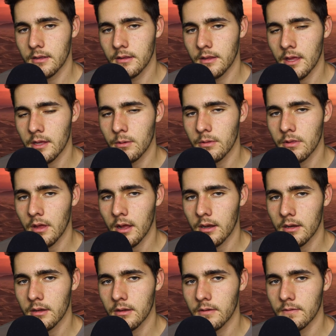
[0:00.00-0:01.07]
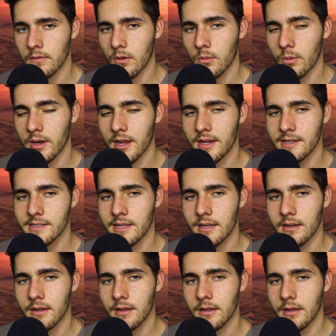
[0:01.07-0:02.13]
that you thought of when I
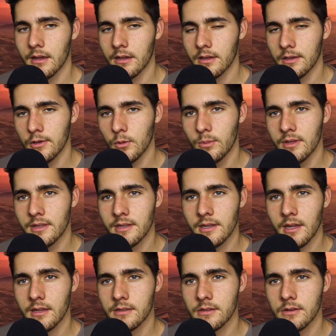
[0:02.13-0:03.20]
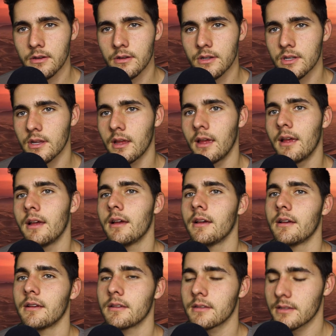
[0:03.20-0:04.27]
said a cube in the desert,
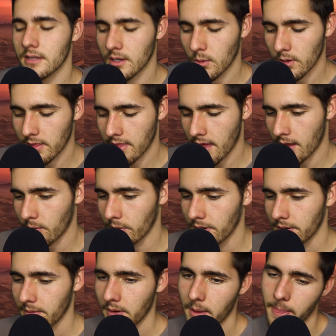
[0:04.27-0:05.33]
stick with that one.